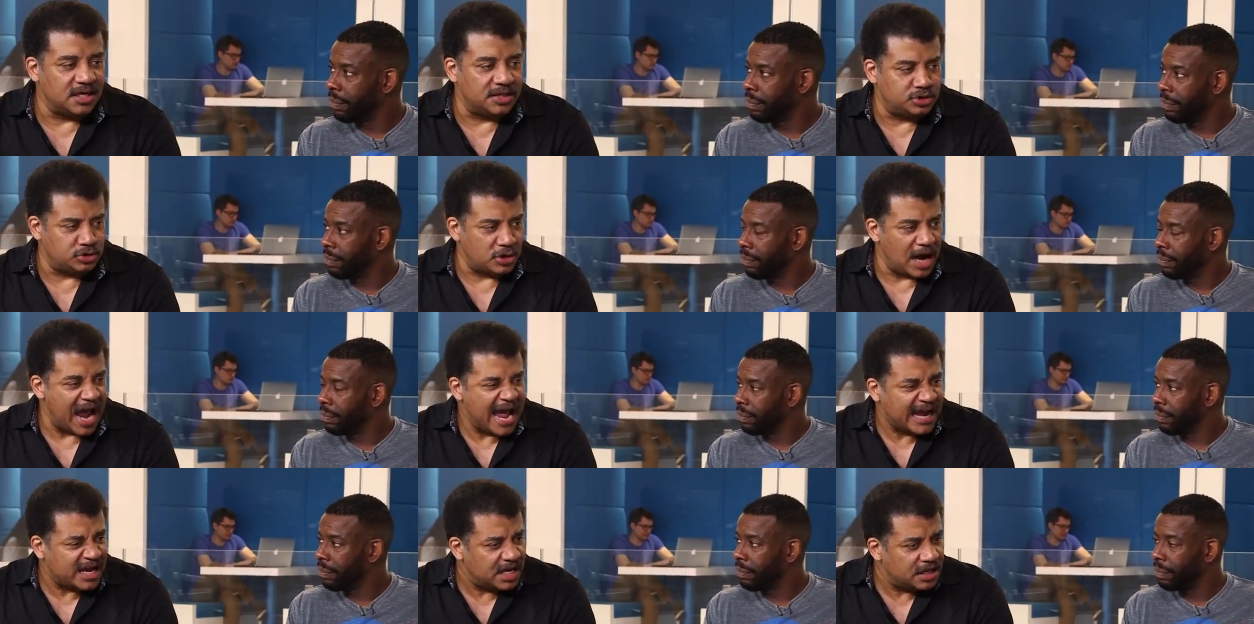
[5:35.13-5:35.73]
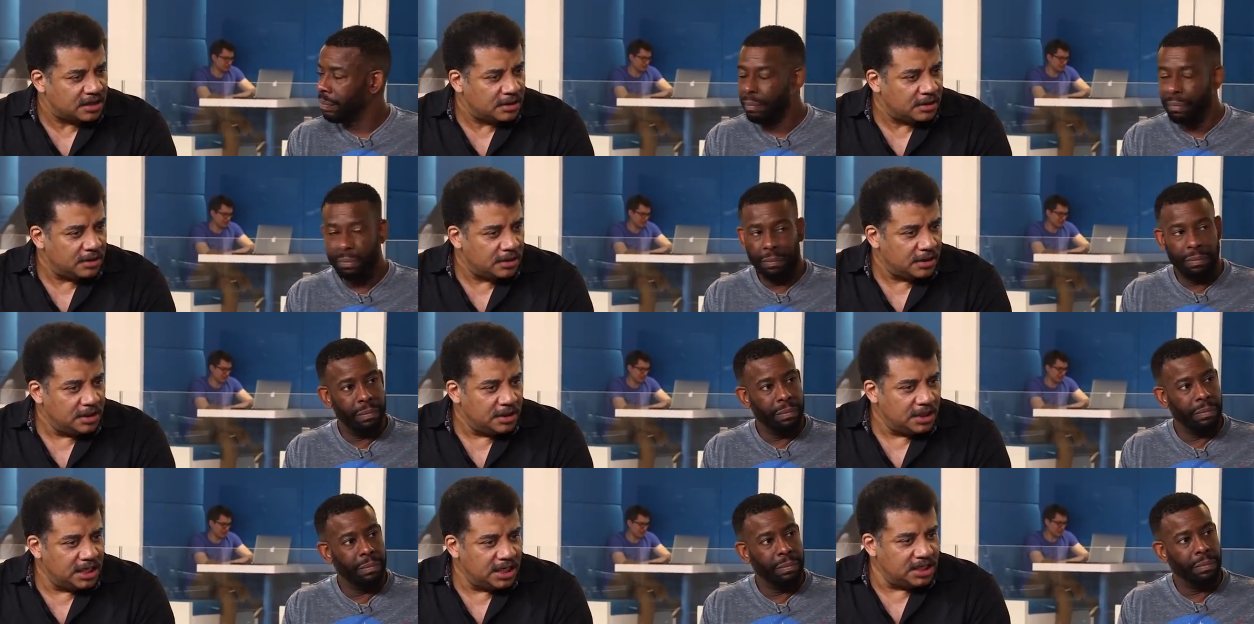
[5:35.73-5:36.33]
Speaker 1: on track
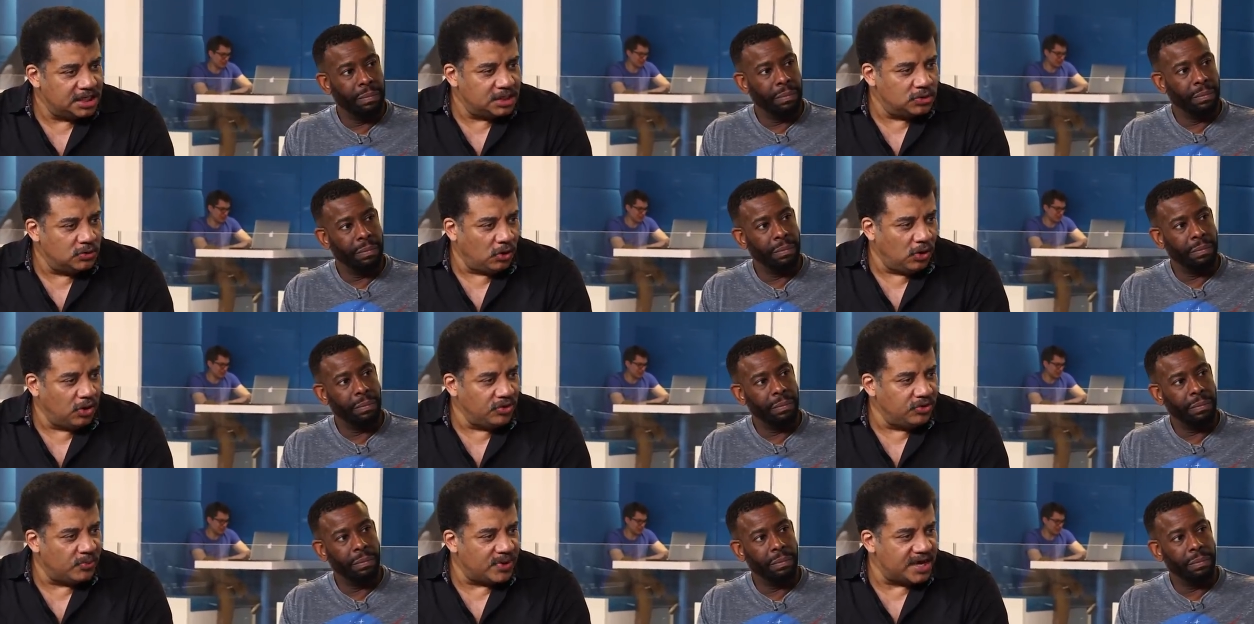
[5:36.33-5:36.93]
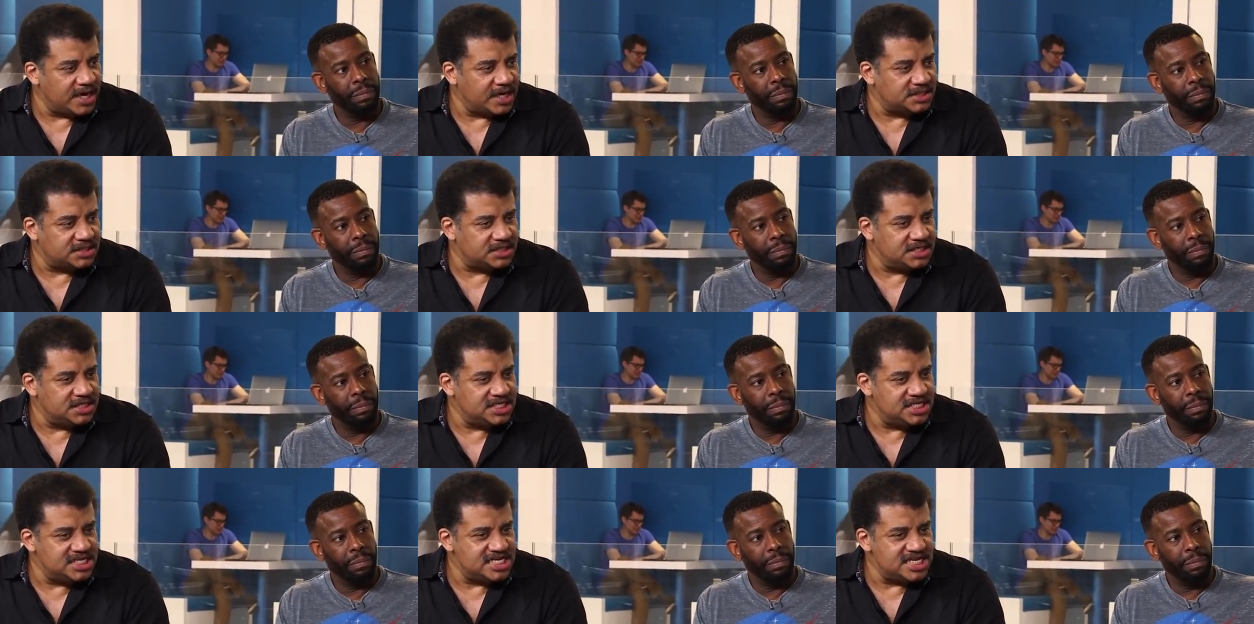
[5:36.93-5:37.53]
in all the
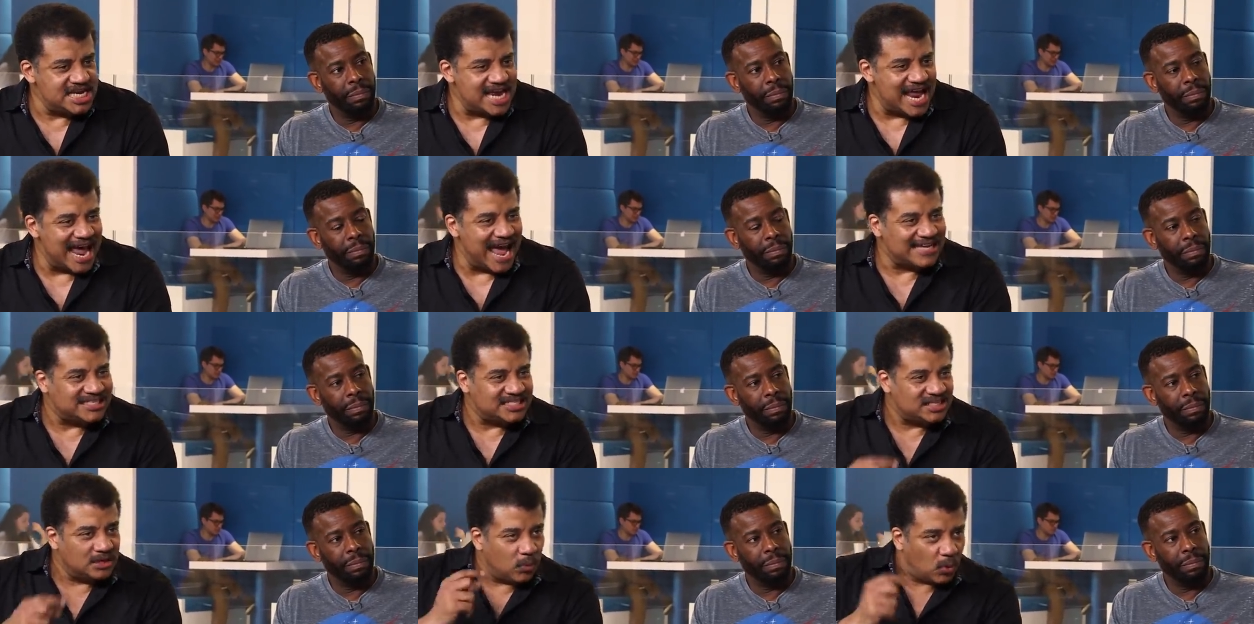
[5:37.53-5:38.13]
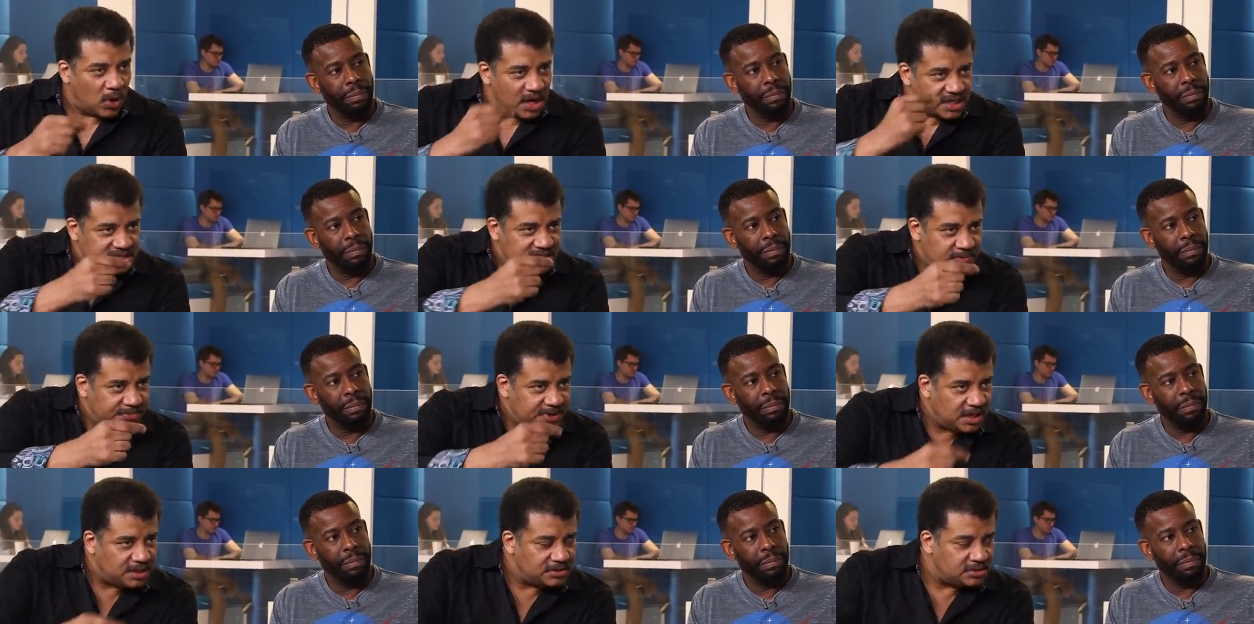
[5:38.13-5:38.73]
ways NASA wants
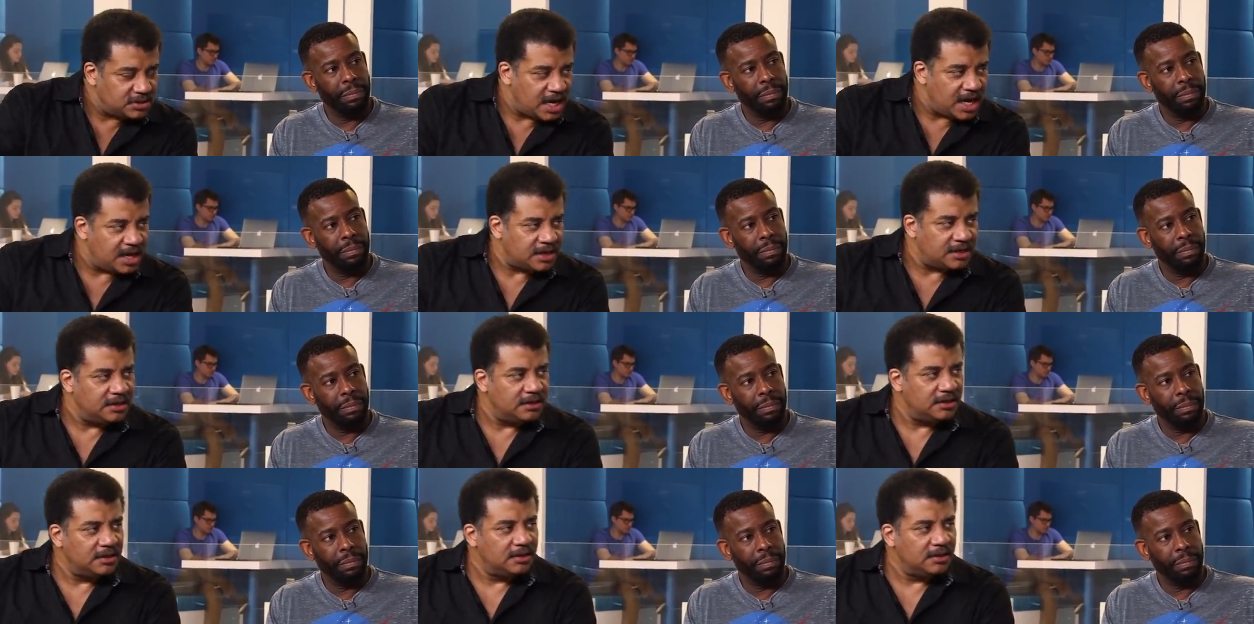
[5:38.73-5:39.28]
to be on track?